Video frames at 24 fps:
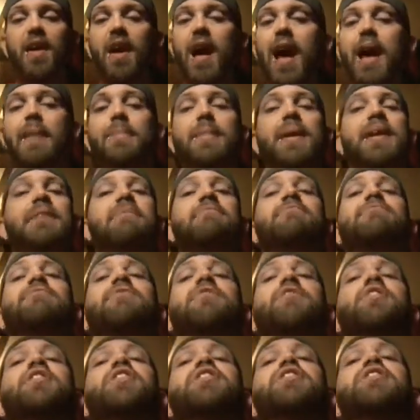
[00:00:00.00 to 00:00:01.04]
I mean,
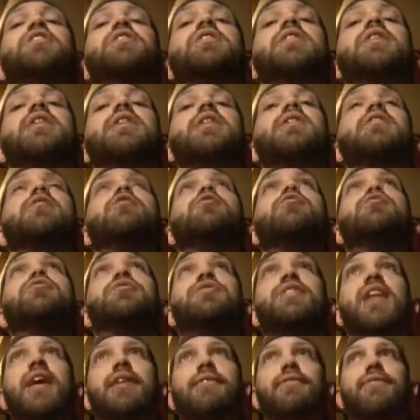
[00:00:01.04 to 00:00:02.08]
for years
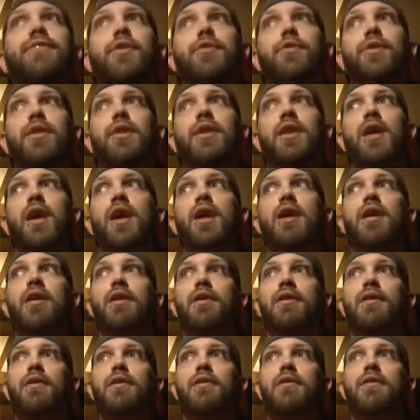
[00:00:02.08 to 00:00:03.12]
they feuded.
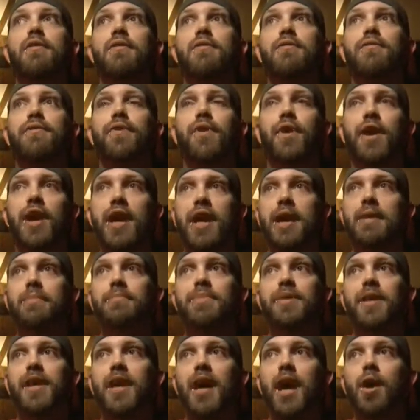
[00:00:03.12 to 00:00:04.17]
For him
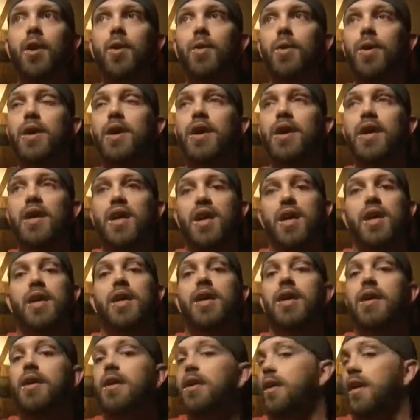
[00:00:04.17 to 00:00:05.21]
to go,
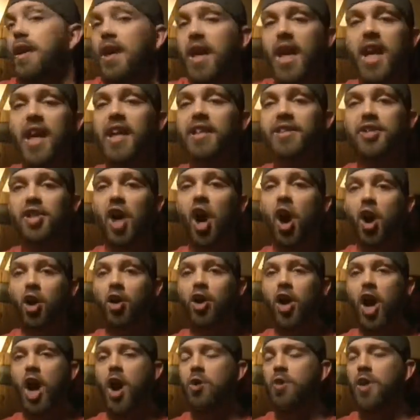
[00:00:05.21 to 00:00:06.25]
it's
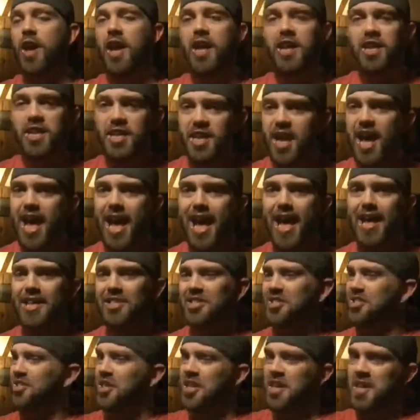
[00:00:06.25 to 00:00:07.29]
Hulk Hogan,
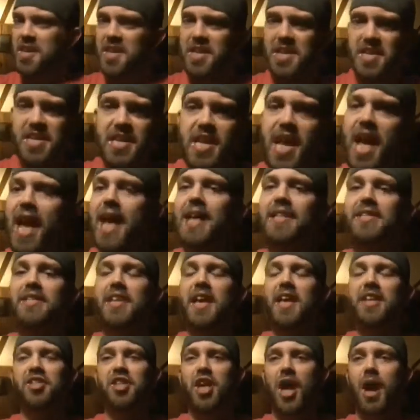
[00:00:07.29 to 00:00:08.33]
yes! Yes,
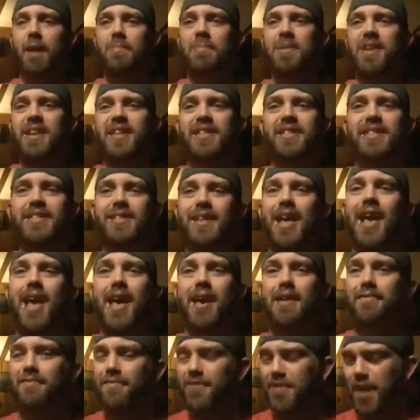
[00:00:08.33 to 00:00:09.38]
he's coming to
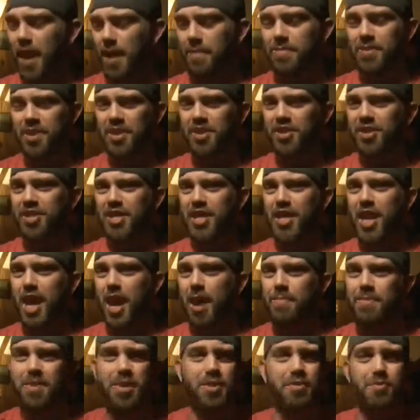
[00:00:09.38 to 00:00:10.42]
save
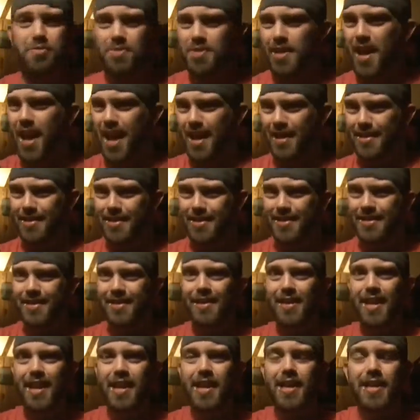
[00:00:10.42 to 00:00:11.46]
WCW.
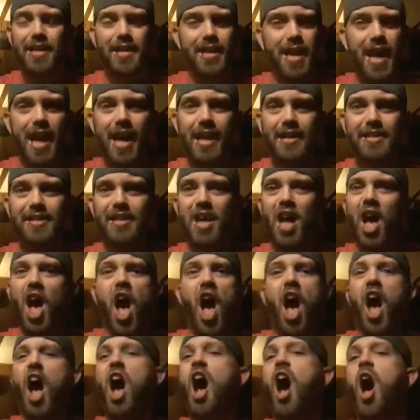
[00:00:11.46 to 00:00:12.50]
Yes, yes.
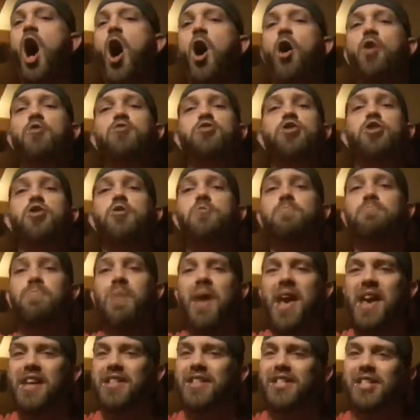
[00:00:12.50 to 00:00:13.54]
Oh, you
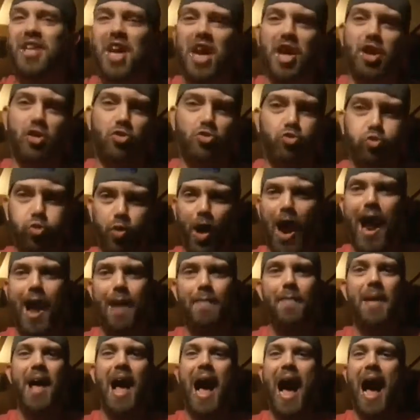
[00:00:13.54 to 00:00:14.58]
piece of
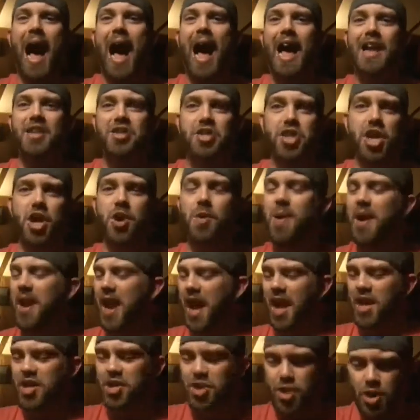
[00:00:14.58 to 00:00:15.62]
crap. I knew it.
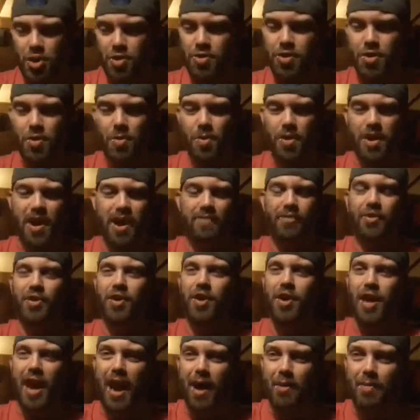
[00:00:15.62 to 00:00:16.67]
I knew you were never
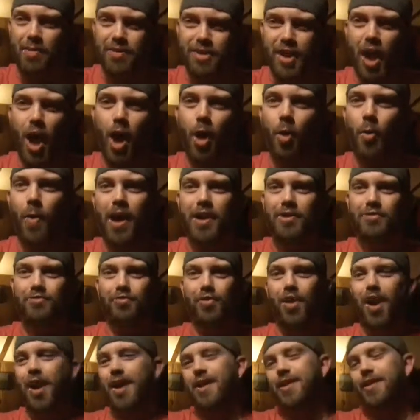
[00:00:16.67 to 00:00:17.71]
good. I was always
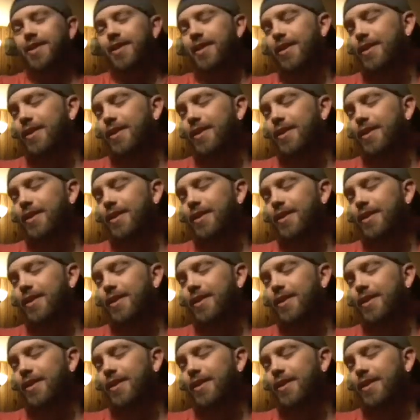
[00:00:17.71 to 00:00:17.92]
right.